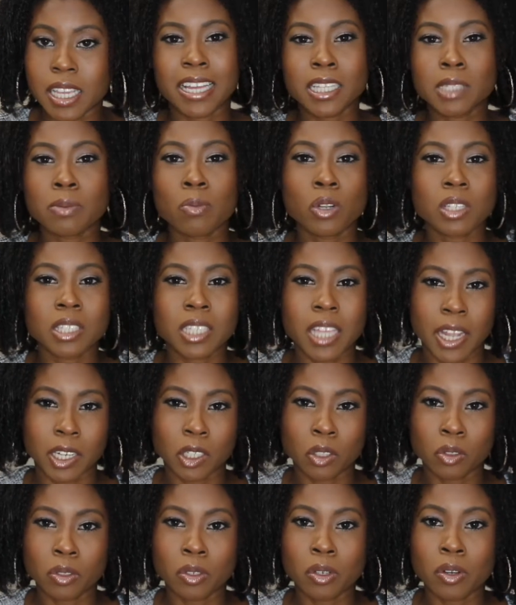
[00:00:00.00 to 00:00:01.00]
It gets more
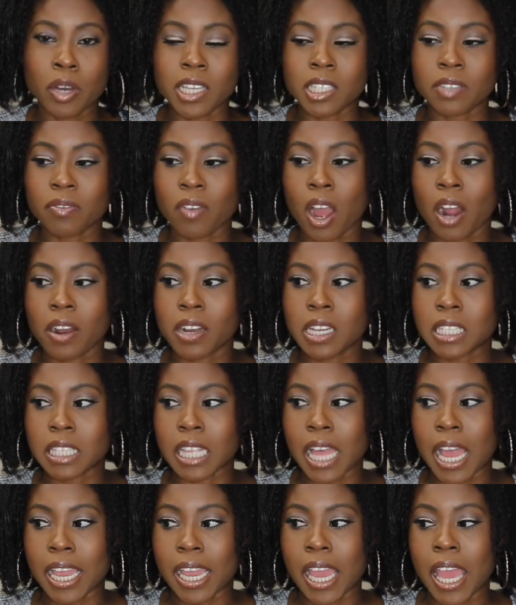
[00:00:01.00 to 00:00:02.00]
technical as far as
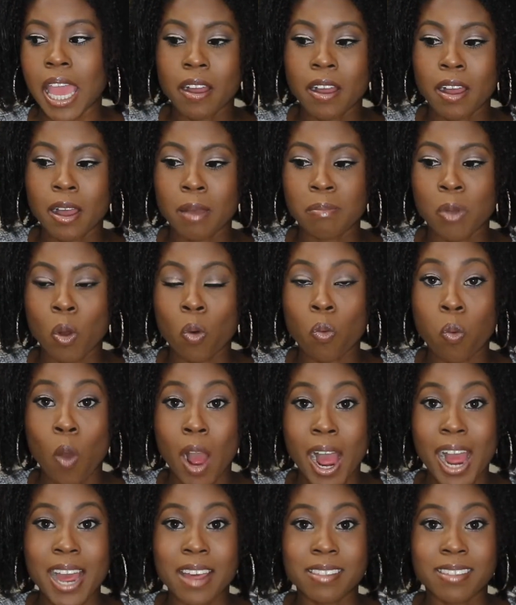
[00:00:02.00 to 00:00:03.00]
like
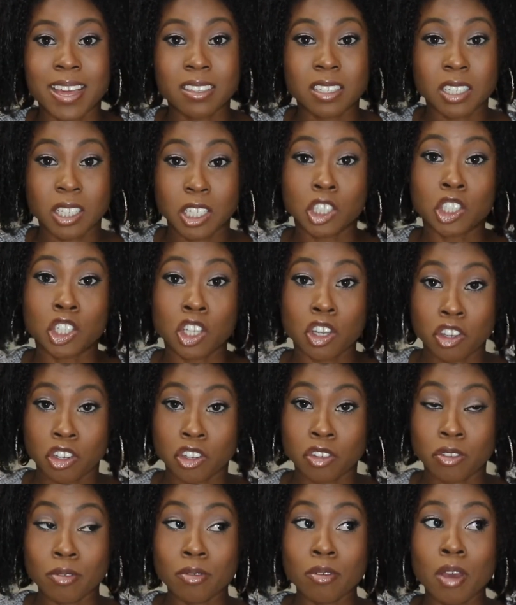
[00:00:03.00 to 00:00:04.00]
why that's good to
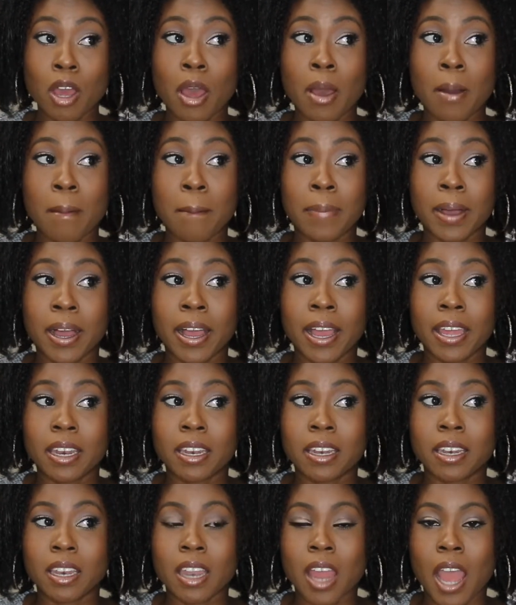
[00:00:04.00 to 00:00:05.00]
do,
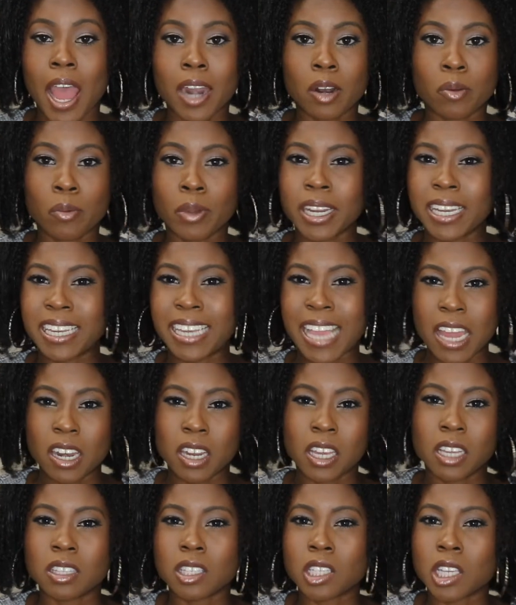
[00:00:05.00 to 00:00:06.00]
but I don't want to
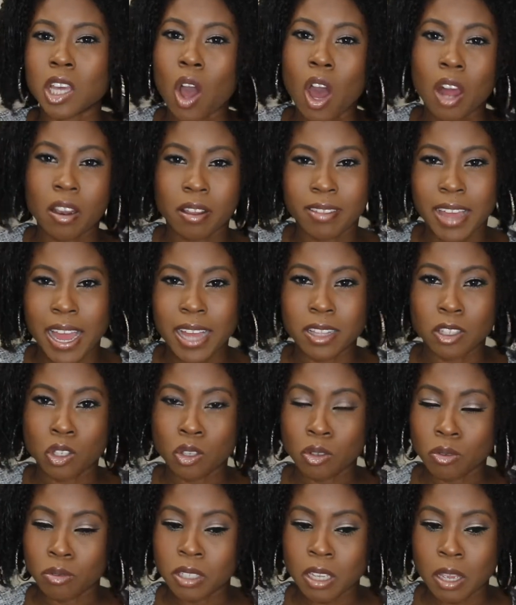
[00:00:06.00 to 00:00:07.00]
get into all of that
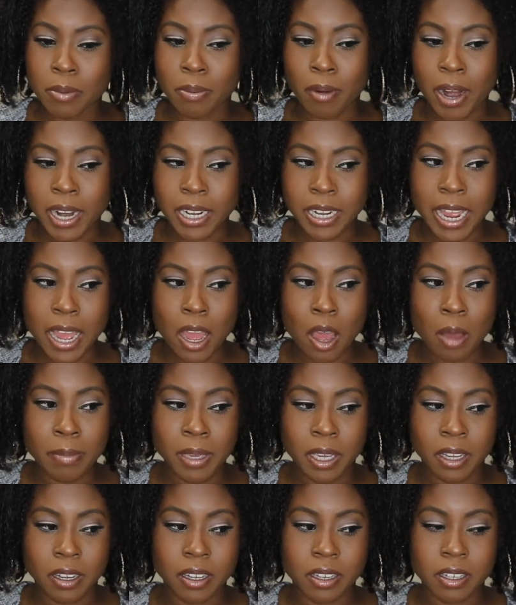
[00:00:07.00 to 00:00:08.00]
too deep right now
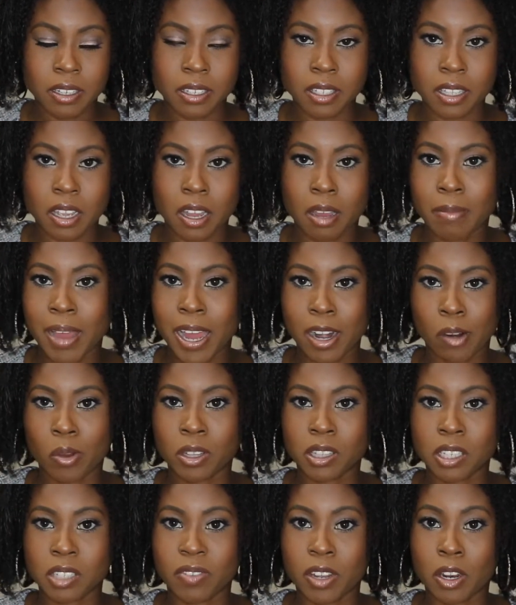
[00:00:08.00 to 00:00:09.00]
because I don't
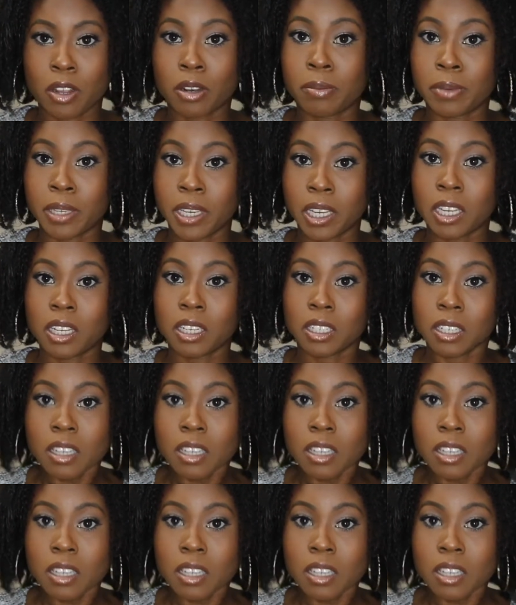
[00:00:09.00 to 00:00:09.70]
want this video to be